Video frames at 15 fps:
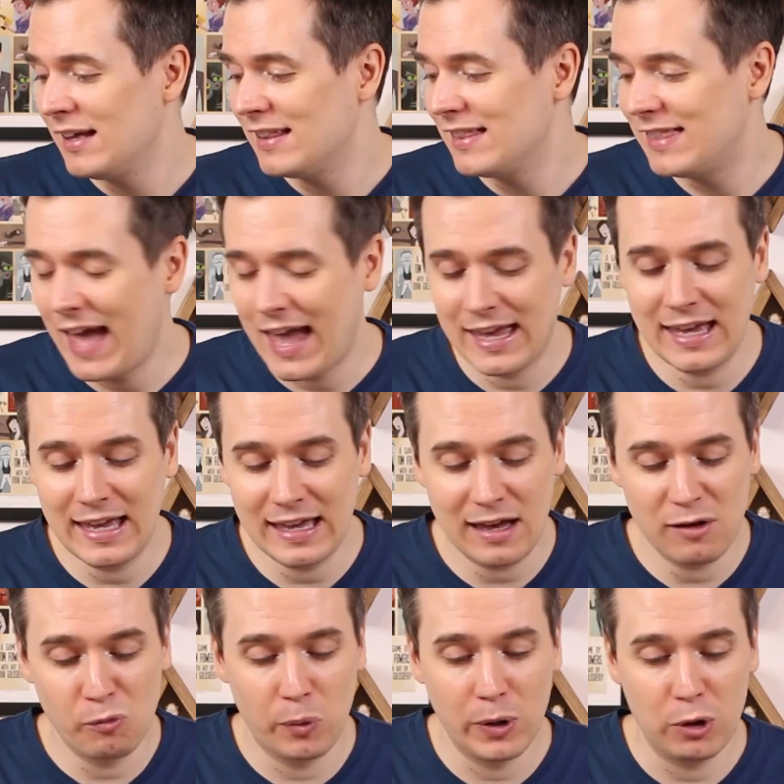they
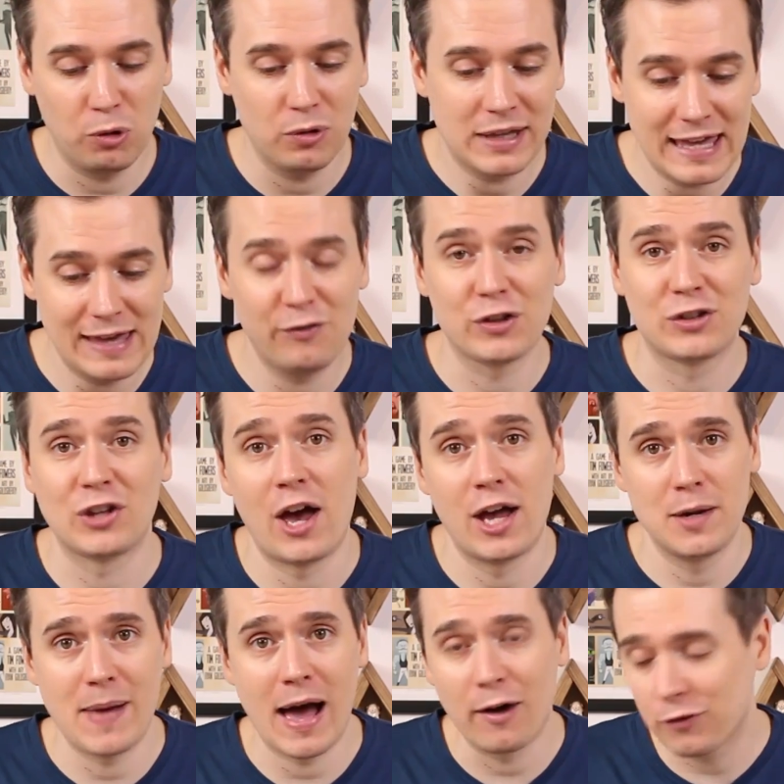will give a certain
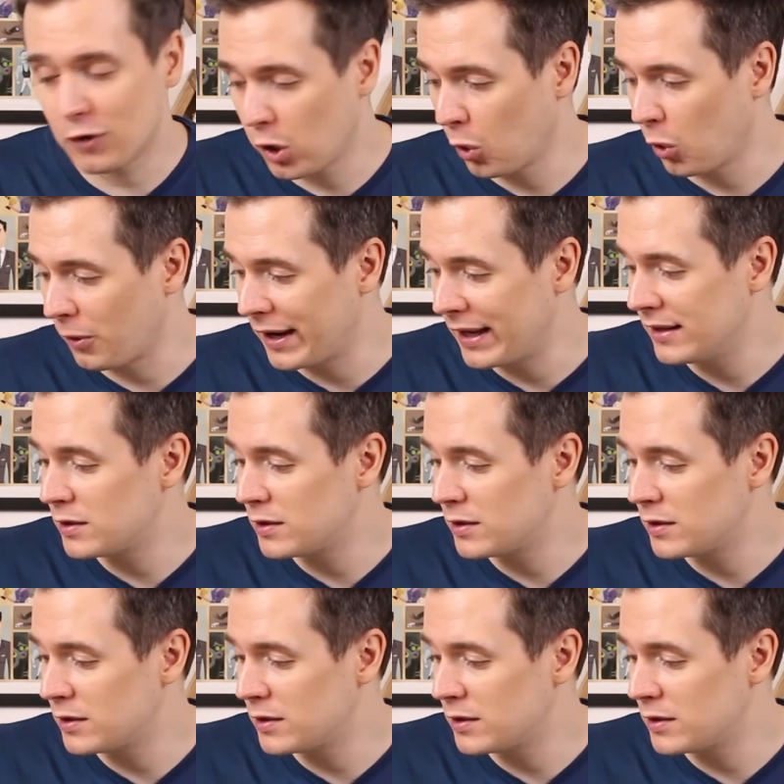amount of glory